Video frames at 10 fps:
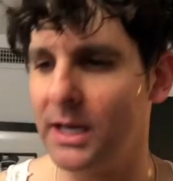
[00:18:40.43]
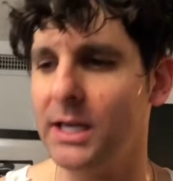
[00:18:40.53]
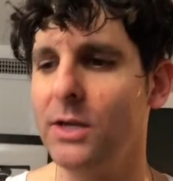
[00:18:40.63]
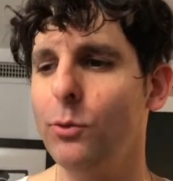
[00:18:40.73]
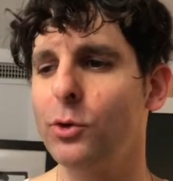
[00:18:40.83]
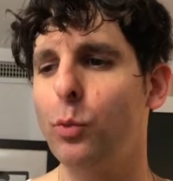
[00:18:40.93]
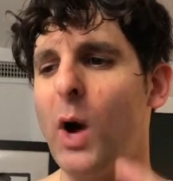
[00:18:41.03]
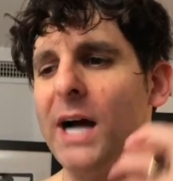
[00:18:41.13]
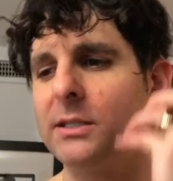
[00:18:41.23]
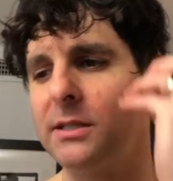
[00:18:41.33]
he would
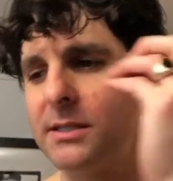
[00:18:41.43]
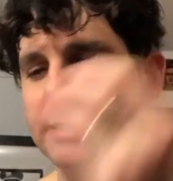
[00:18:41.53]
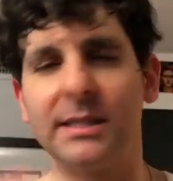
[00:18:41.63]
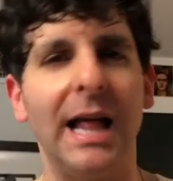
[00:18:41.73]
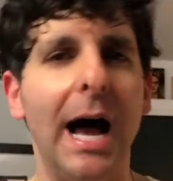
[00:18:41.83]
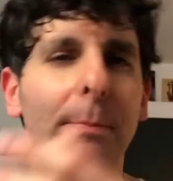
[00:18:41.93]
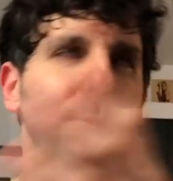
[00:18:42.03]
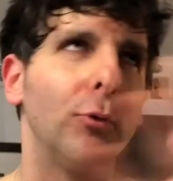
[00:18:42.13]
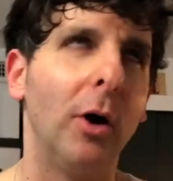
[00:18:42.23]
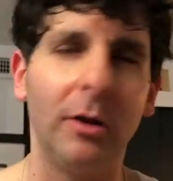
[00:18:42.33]
wash the slop,
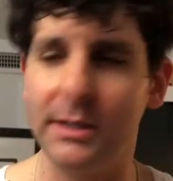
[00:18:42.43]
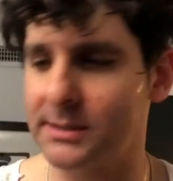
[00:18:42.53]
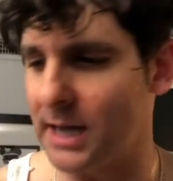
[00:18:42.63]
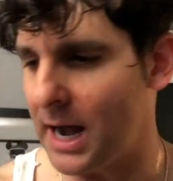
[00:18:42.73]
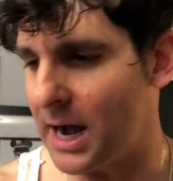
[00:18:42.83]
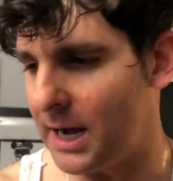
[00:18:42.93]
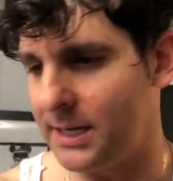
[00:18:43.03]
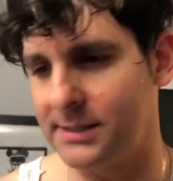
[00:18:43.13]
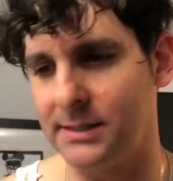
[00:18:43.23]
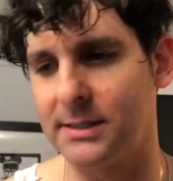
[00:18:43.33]
roll his
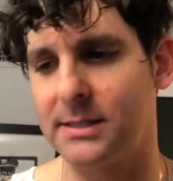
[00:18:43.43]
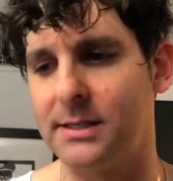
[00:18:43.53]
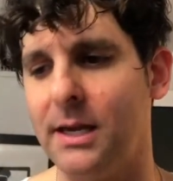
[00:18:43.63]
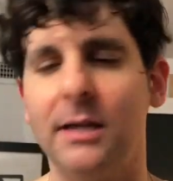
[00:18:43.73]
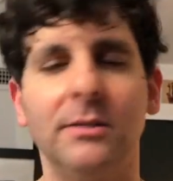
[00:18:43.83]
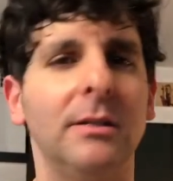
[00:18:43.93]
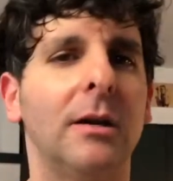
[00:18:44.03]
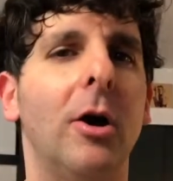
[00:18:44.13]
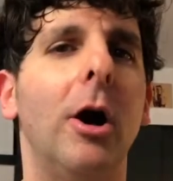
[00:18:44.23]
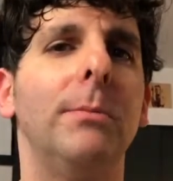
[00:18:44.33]
eyes, and sing into the
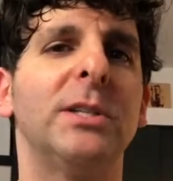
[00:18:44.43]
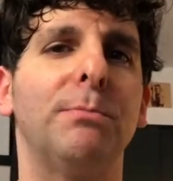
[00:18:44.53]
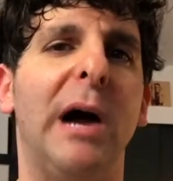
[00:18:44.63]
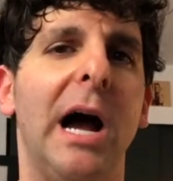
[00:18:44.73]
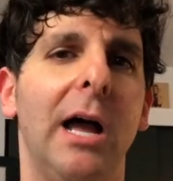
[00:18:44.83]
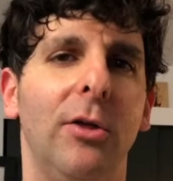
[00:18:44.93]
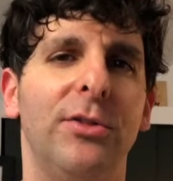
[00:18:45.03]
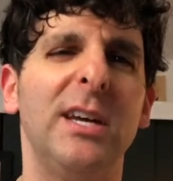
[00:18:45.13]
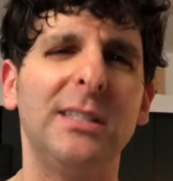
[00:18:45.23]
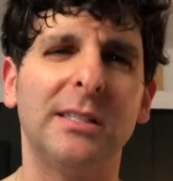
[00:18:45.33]
garbage pile.
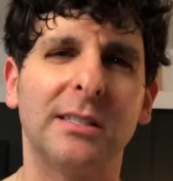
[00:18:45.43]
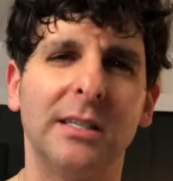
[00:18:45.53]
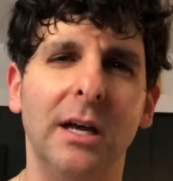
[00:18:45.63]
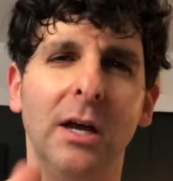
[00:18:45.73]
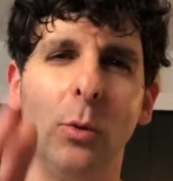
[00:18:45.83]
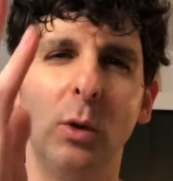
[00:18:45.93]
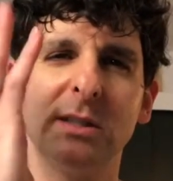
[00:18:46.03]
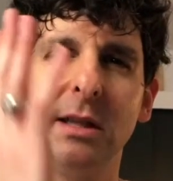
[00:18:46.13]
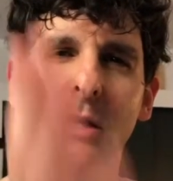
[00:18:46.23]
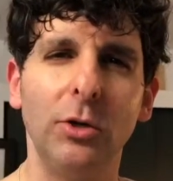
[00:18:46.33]
This
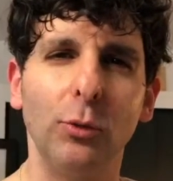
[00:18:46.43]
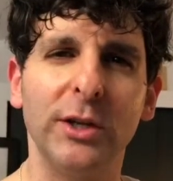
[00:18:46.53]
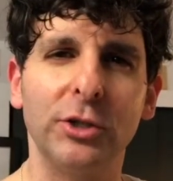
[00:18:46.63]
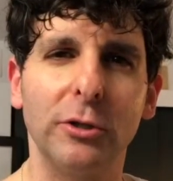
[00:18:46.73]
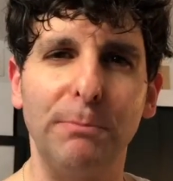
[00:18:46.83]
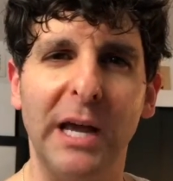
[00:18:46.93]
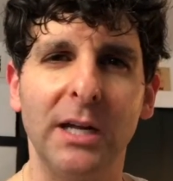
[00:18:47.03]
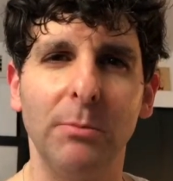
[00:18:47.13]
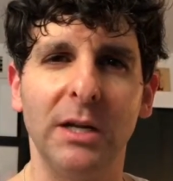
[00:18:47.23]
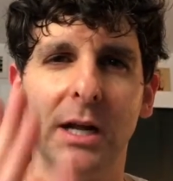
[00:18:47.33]
was little Richard
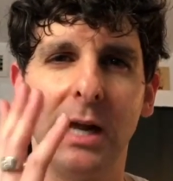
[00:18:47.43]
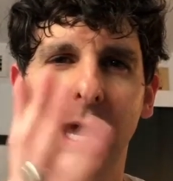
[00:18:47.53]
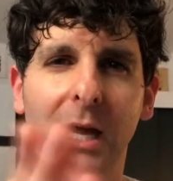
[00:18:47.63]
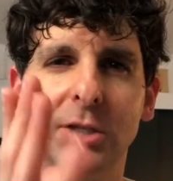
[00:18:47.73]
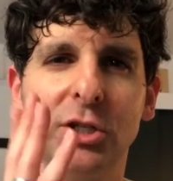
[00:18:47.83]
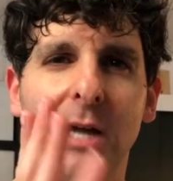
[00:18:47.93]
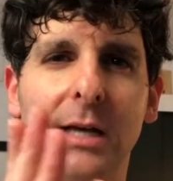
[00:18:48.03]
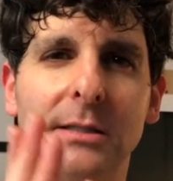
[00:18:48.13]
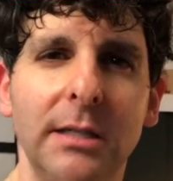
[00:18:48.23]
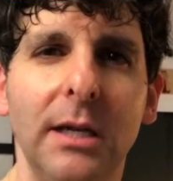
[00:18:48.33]
Penniman at age
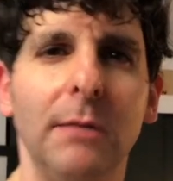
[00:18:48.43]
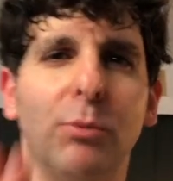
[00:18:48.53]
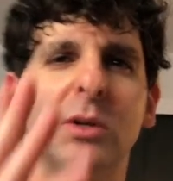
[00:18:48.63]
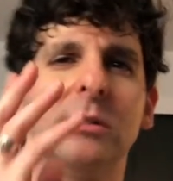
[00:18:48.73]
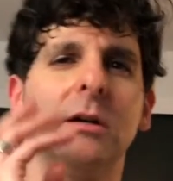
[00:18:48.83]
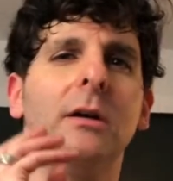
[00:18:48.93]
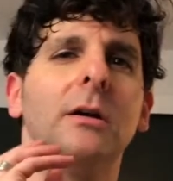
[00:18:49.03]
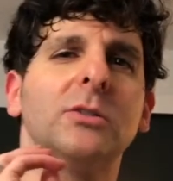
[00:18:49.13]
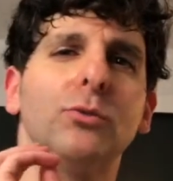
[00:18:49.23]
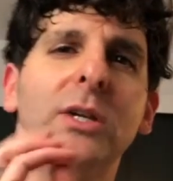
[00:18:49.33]
19. Boys and
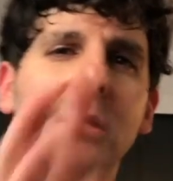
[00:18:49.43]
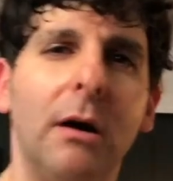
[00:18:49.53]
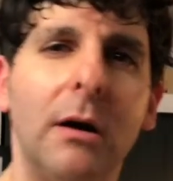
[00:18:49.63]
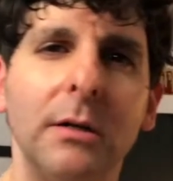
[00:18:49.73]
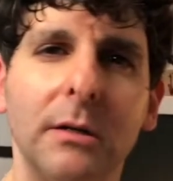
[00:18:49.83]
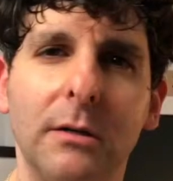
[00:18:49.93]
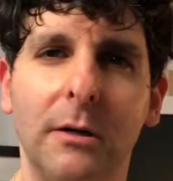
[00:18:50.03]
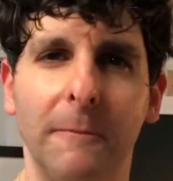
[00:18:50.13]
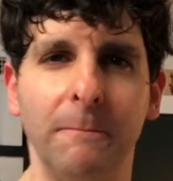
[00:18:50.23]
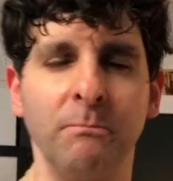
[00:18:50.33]
girls, read the
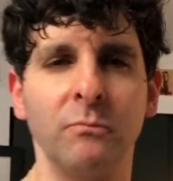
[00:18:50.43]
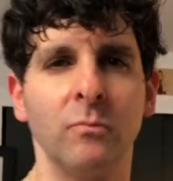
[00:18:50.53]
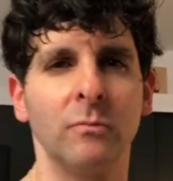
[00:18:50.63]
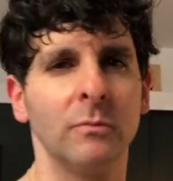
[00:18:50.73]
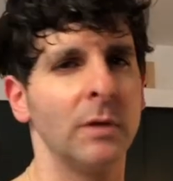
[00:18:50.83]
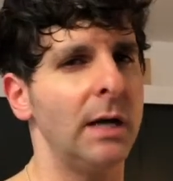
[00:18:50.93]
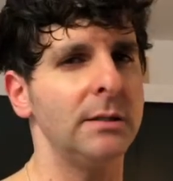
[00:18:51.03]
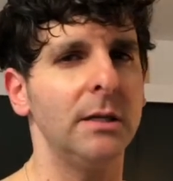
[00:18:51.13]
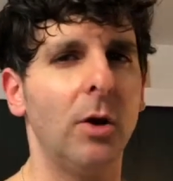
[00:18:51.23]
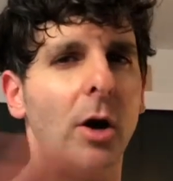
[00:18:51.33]
article. I'll
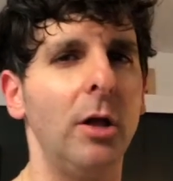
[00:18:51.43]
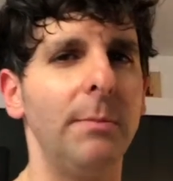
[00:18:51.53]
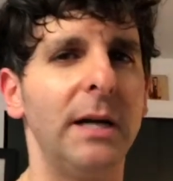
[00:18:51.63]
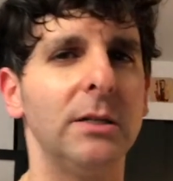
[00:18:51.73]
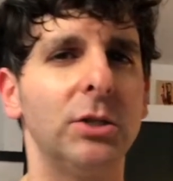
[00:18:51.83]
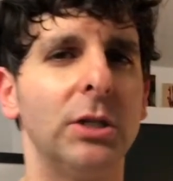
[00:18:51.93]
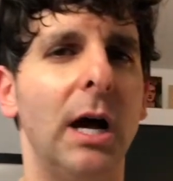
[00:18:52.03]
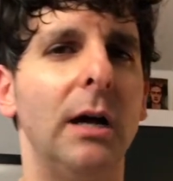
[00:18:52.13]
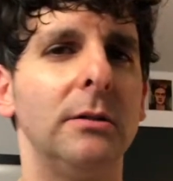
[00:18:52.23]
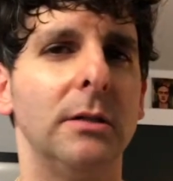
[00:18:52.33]
tell you all about his
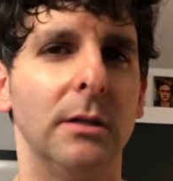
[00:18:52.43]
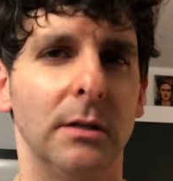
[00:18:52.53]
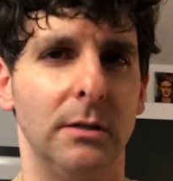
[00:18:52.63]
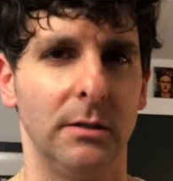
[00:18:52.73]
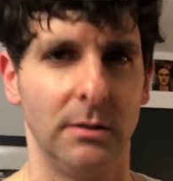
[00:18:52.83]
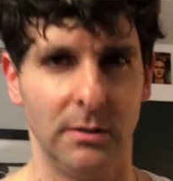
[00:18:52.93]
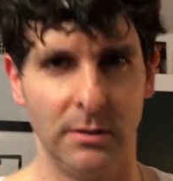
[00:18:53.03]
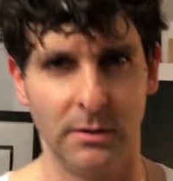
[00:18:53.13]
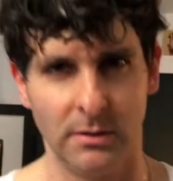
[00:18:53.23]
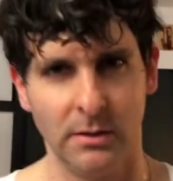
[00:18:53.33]
childhood.
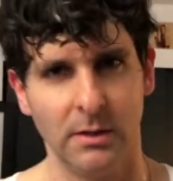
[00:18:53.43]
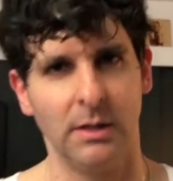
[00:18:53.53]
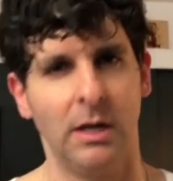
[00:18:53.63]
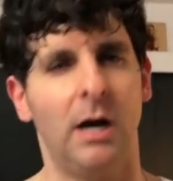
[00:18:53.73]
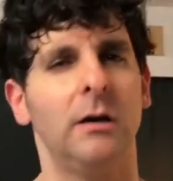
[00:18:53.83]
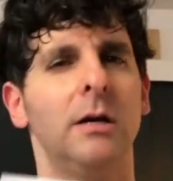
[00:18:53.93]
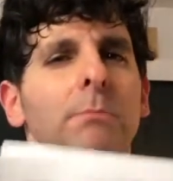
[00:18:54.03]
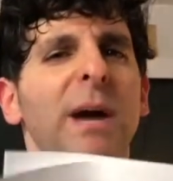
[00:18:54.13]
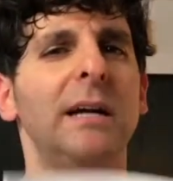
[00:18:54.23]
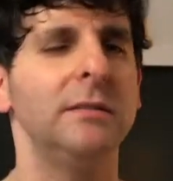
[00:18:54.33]
I'll come
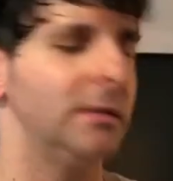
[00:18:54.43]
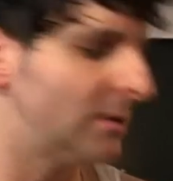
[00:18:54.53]
back to this